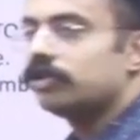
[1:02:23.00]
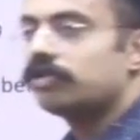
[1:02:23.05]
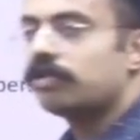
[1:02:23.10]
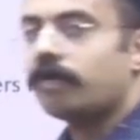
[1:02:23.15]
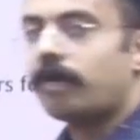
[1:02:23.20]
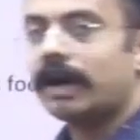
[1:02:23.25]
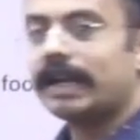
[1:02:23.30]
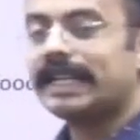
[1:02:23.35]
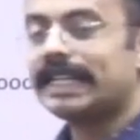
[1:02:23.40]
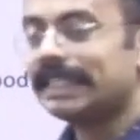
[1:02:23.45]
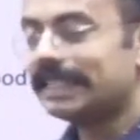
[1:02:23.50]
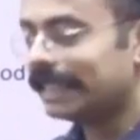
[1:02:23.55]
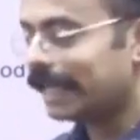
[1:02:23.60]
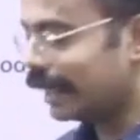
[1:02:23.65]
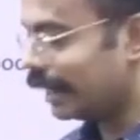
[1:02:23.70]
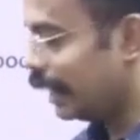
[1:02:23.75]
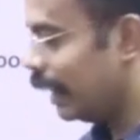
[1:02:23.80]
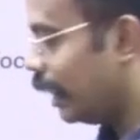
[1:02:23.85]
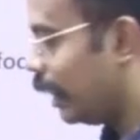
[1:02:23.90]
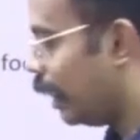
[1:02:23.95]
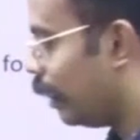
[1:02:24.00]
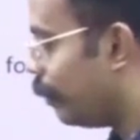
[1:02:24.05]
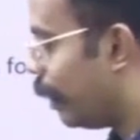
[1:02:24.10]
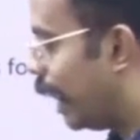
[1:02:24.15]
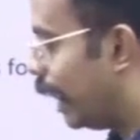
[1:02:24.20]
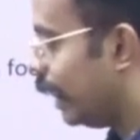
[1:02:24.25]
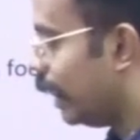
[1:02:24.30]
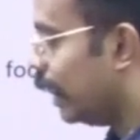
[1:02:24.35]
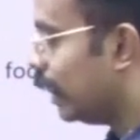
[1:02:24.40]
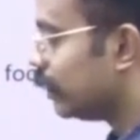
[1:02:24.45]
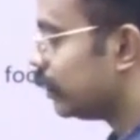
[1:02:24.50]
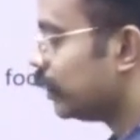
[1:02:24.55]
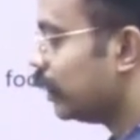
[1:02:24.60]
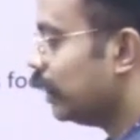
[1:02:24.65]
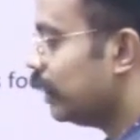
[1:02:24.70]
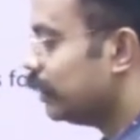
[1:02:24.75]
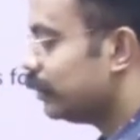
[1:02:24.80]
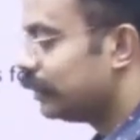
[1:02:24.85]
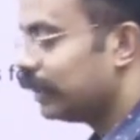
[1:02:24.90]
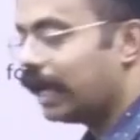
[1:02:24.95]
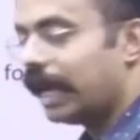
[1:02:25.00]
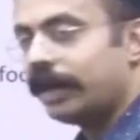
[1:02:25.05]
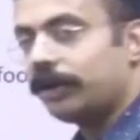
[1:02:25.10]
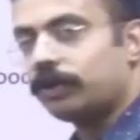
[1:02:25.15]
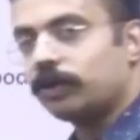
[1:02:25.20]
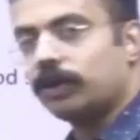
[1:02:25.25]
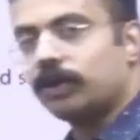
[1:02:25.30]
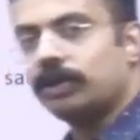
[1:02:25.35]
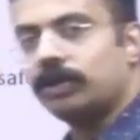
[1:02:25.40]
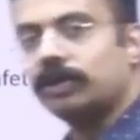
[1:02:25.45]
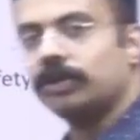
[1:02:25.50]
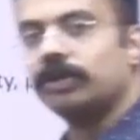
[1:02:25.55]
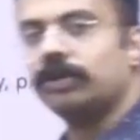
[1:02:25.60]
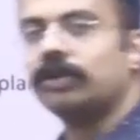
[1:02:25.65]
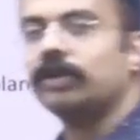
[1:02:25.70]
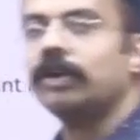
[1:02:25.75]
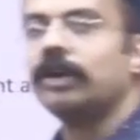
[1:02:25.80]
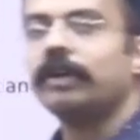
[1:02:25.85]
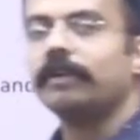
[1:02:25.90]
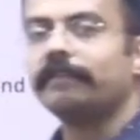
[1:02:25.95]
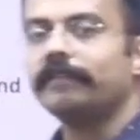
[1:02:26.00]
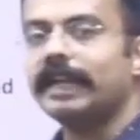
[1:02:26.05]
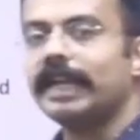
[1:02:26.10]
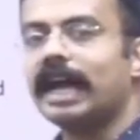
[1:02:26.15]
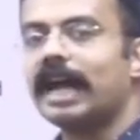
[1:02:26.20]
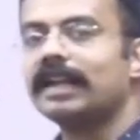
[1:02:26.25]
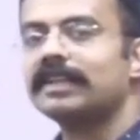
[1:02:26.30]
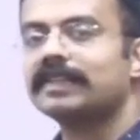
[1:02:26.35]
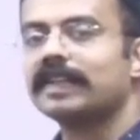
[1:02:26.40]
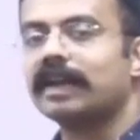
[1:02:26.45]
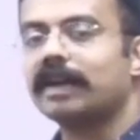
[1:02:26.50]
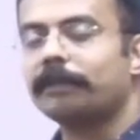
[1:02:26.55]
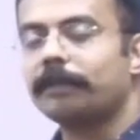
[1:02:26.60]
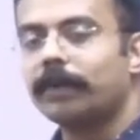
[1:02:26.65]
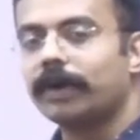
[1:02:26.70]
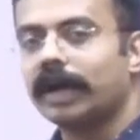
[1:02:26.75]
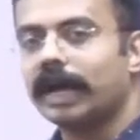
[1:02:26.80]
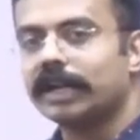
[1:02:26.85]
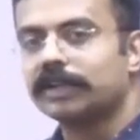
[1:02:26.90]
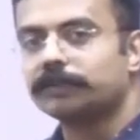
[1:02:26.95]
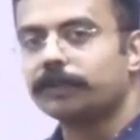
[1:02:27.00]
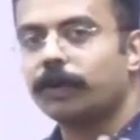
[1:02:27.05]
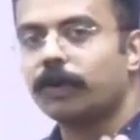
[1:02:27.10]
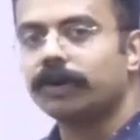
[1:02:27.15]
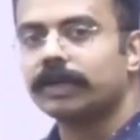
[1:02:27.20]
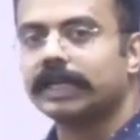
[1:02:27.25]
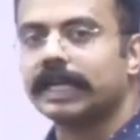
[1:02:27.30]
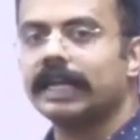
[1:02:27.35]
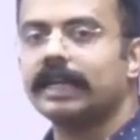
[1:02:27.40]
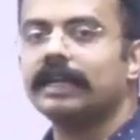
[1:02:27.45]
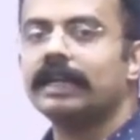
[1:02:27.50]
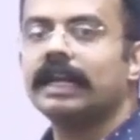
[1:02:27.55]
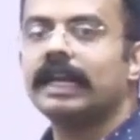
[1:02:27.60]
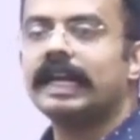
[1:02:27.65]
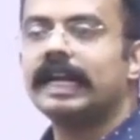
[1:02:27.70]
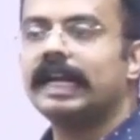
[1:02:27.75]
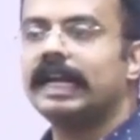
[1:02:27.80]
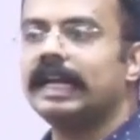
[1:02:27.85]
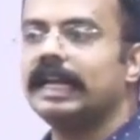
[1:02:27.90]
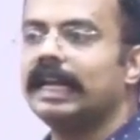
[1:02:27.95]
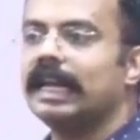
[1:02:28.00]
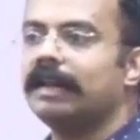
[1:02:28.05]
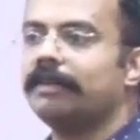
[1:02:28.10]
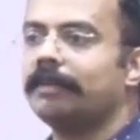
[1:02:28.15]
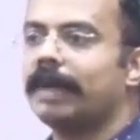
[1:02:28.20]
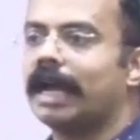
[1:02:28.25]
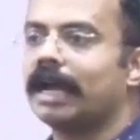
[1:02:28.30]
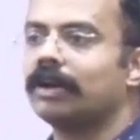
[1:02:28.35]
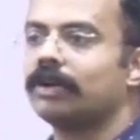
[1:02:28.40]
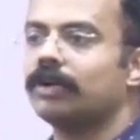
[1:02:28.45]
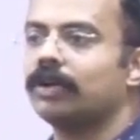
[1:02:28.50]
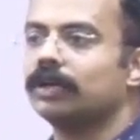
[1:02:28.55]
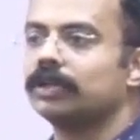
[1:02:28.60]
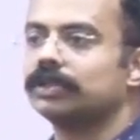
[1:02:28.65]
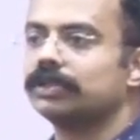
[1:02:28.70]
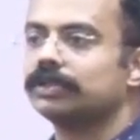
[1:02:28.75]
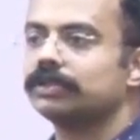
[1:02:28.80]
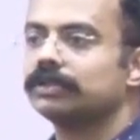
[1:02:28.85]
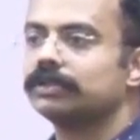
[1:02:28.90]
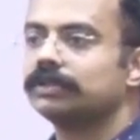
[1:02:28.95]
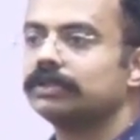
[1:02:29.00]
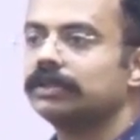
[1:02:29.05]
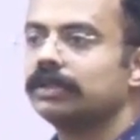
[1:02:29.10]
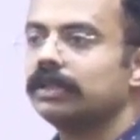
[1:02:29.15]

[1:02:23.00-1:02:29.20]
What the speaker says: So what is technical barriers? See, I told you we are exporting Indian mangoes.